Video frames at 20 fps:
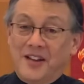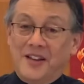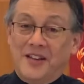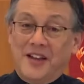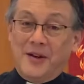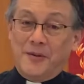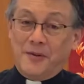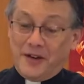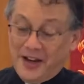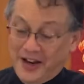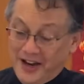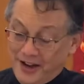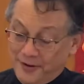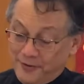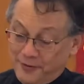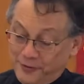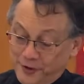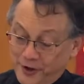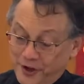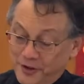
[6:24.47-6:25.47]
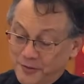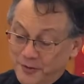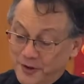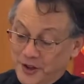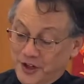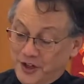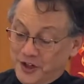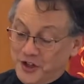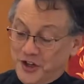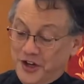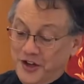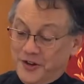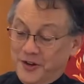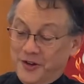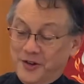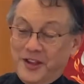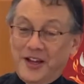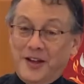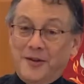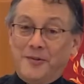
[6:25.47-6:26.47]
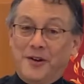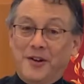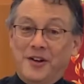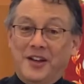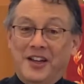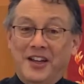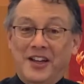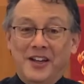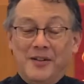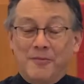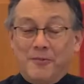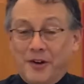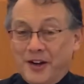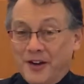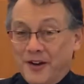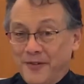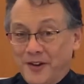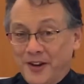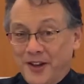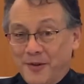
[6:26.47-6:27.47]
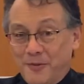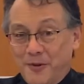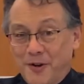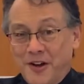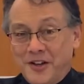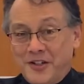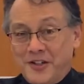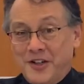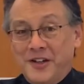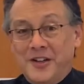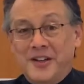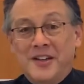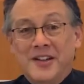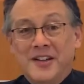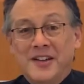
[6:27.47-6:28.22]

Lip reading: They would have fun with each other. They would eat whatever they wanted.